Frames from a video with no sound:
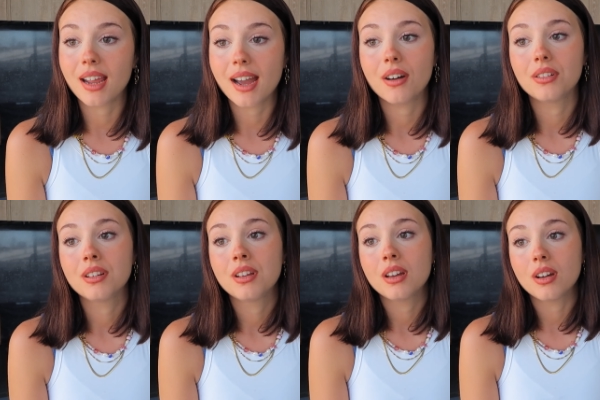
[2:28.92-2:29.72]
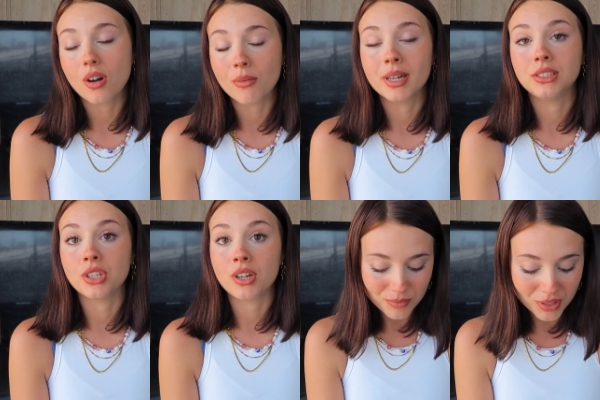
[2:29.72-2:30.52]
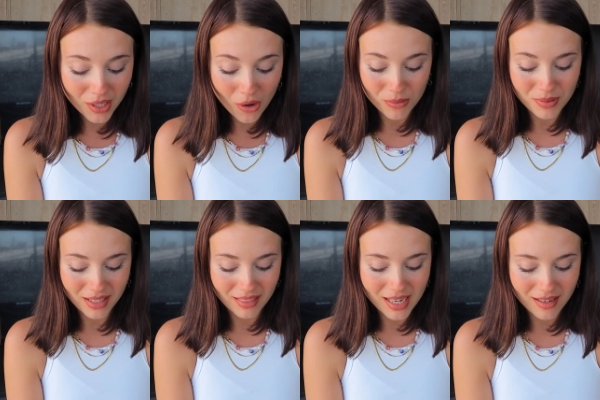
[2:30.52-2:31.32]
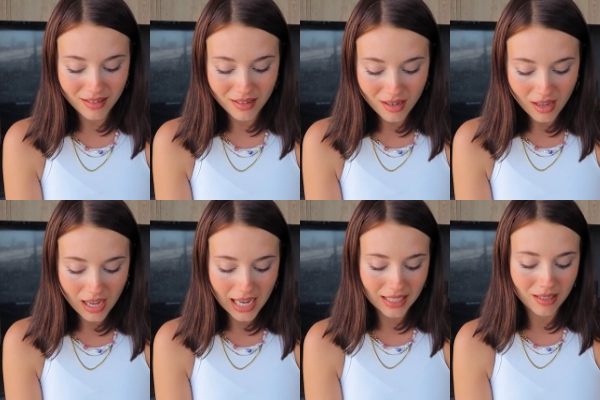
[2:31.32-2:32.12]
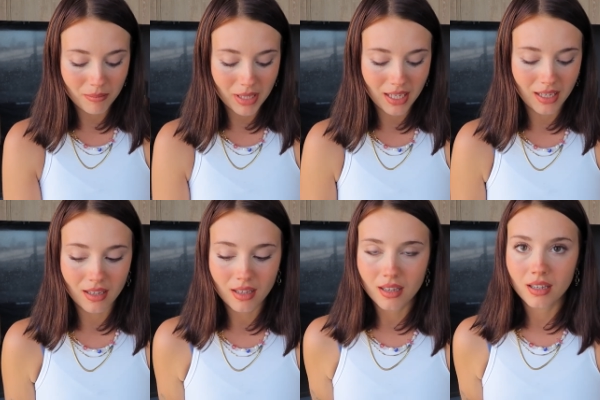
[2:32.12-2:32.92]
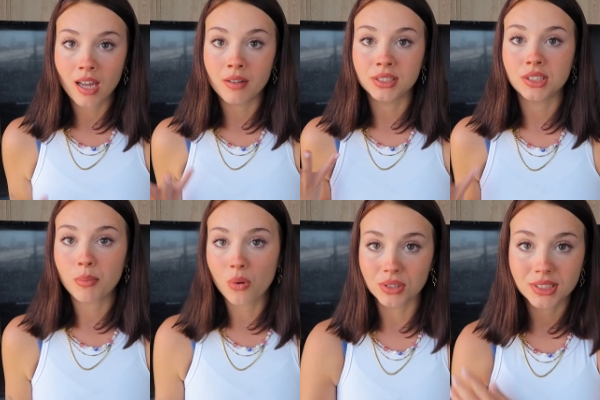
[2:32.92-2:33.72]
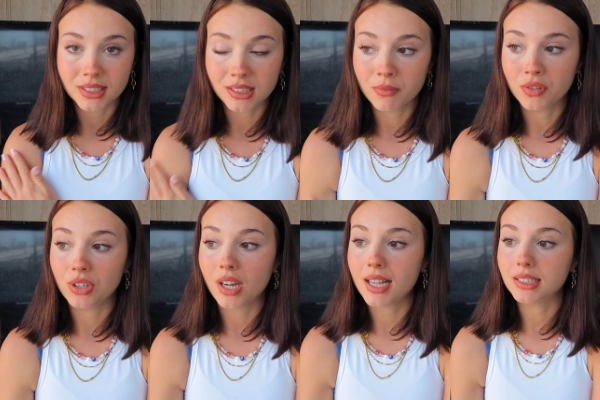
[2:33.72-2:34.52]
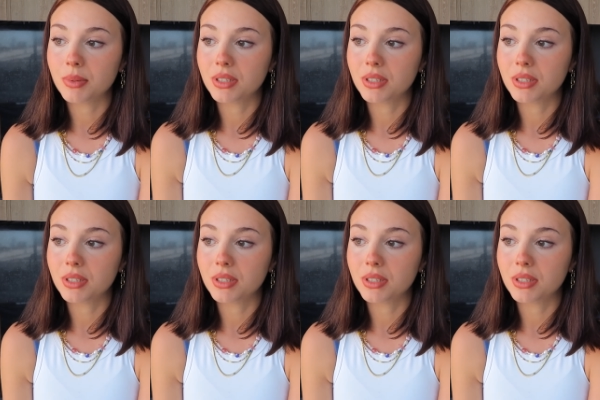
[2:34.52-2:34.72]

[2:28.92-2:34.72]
out on my journey. I'm really hoping that I can be kind of a support system for you guys